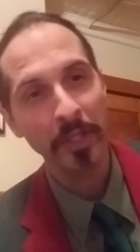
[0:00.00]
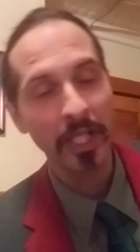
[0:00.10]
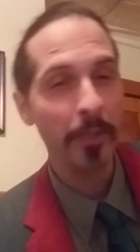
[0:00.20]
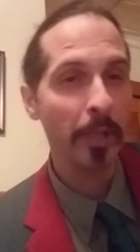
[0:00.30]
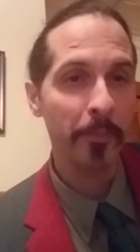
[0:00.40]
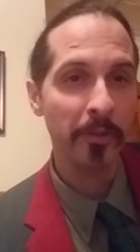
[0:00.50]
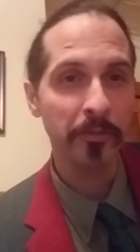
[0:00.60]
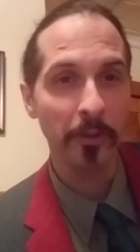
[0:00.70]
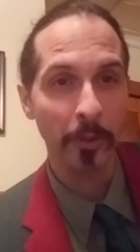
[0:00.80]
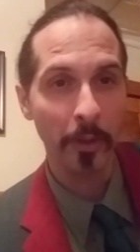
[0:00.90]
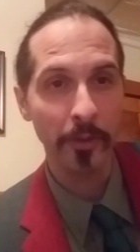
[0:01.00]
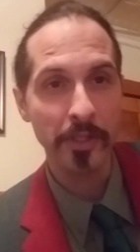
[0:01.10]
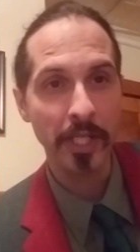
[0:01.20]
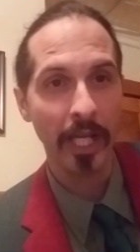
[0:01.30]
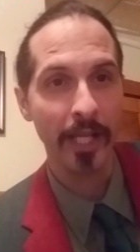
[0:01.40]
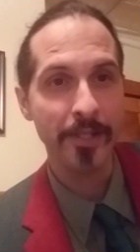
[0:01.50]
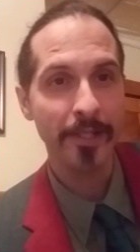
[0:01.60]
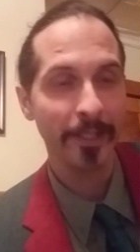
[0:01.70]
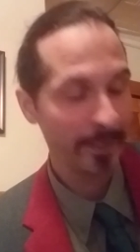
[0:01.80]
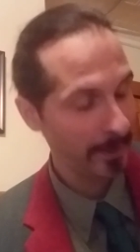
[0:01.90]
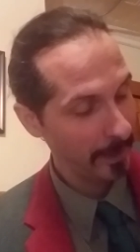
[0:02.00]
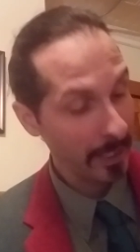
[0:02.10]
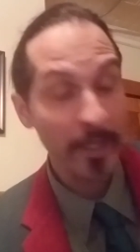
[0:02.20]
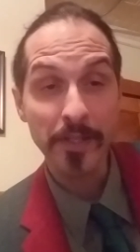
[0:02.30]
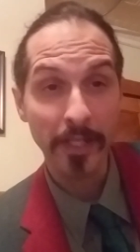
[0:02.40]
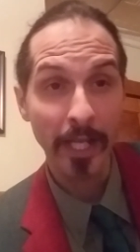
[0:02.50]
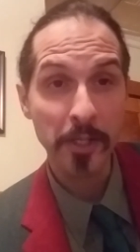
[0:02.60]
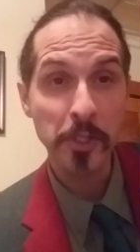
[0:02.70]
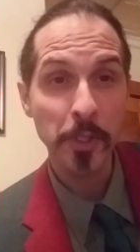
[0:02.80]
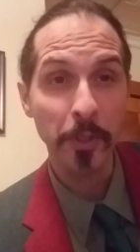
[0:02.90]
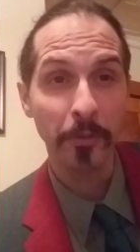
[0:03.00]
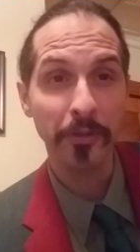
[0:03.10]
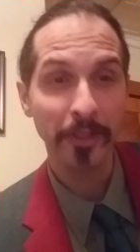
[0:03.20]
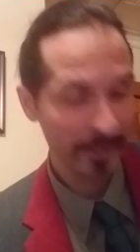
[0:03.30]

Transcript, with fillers: he mopped the floor of all these guys. And that's the guy's truth.